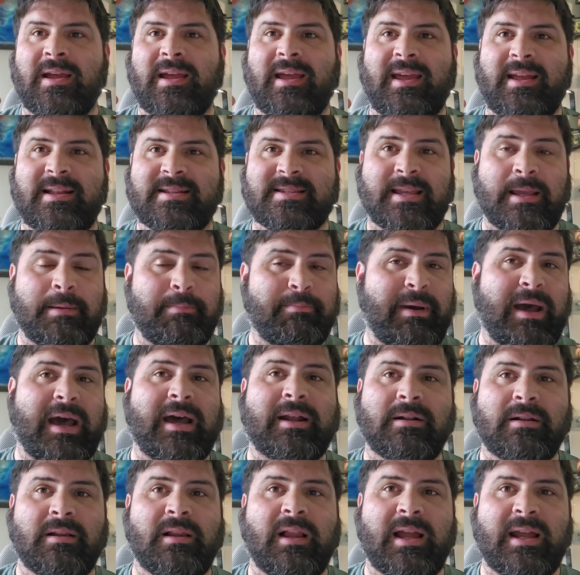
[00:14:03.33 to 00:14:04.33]
It's a
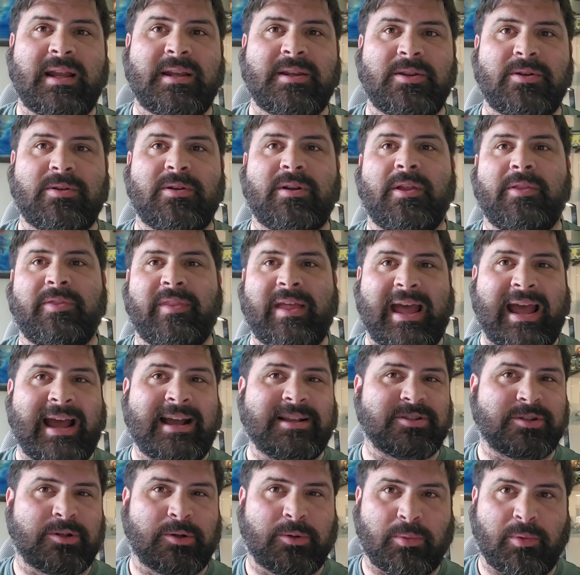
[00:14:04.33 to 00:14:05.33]
battle line unit that
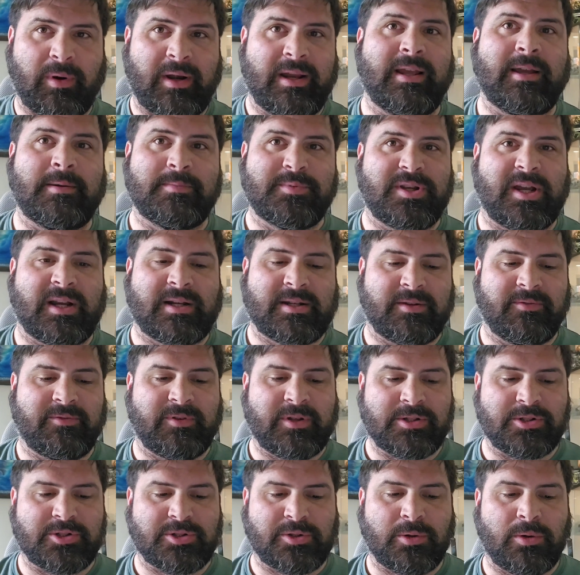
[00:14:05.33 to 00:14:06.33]
has great objective
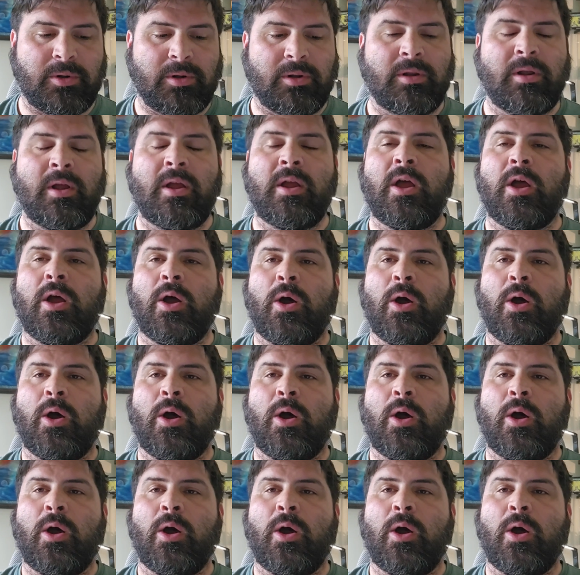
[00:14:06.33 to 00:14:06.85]
control.